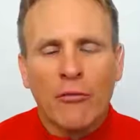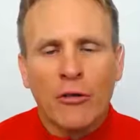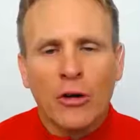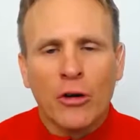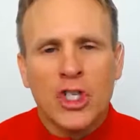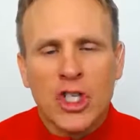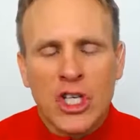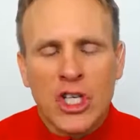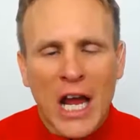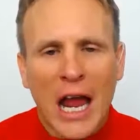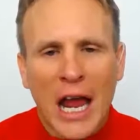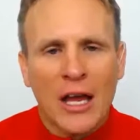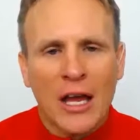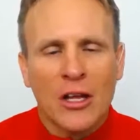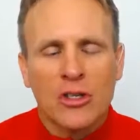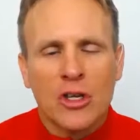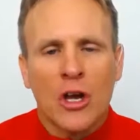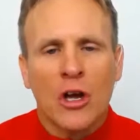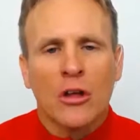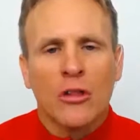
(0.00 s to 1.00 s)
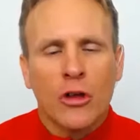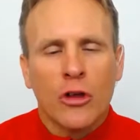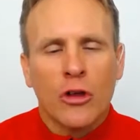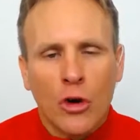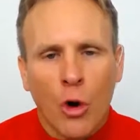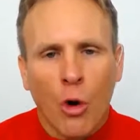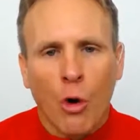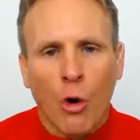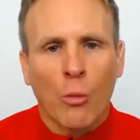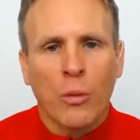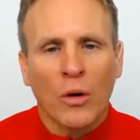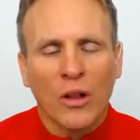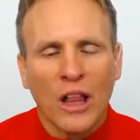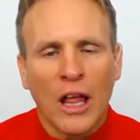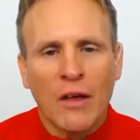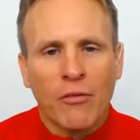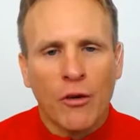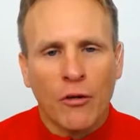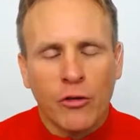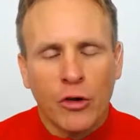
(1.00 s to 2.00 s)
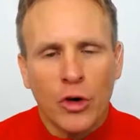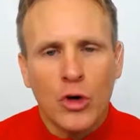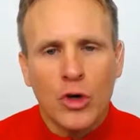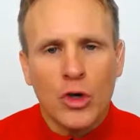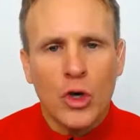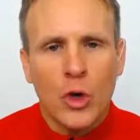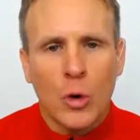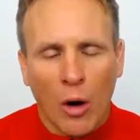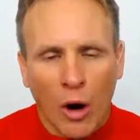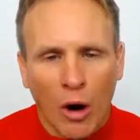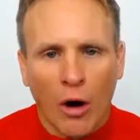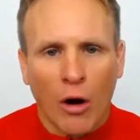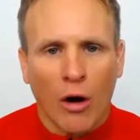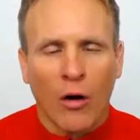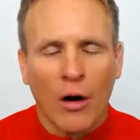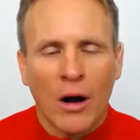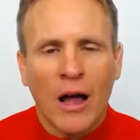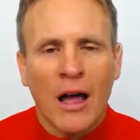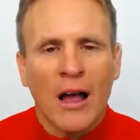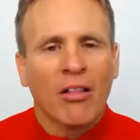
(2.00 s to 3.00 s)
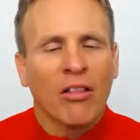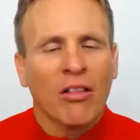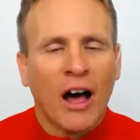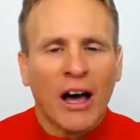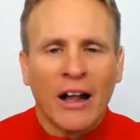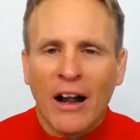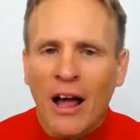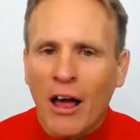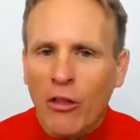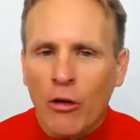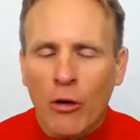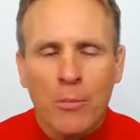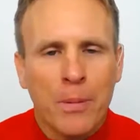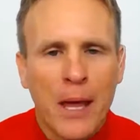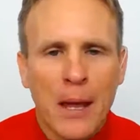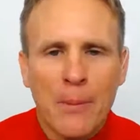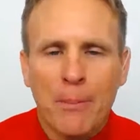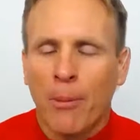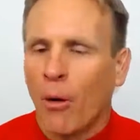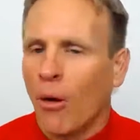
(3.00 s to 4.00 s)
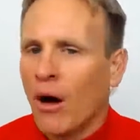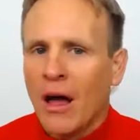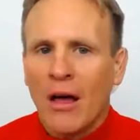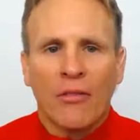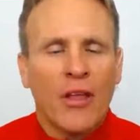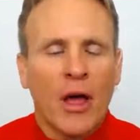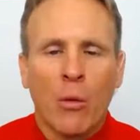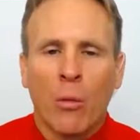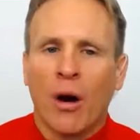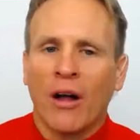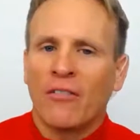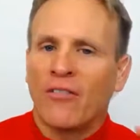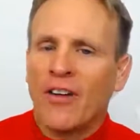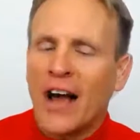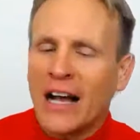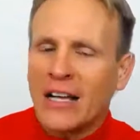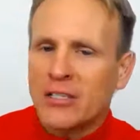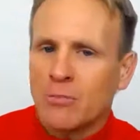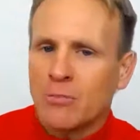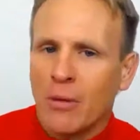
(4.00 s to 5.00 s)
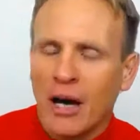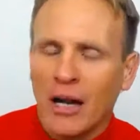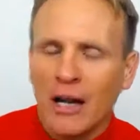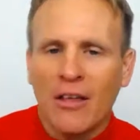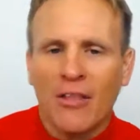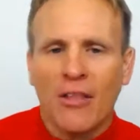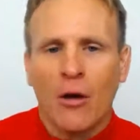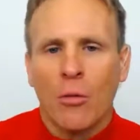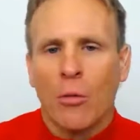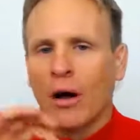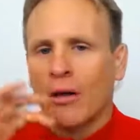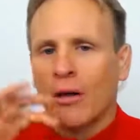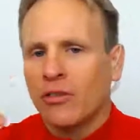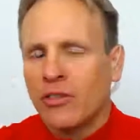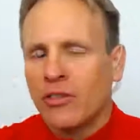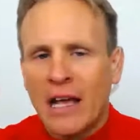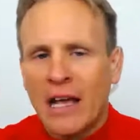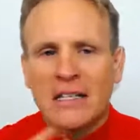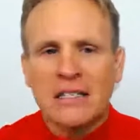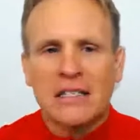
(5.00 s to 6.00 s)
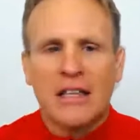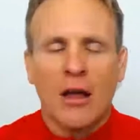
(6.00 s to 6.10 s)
change the core belief of who you are. A lot of other people, they want fast money. They want this. They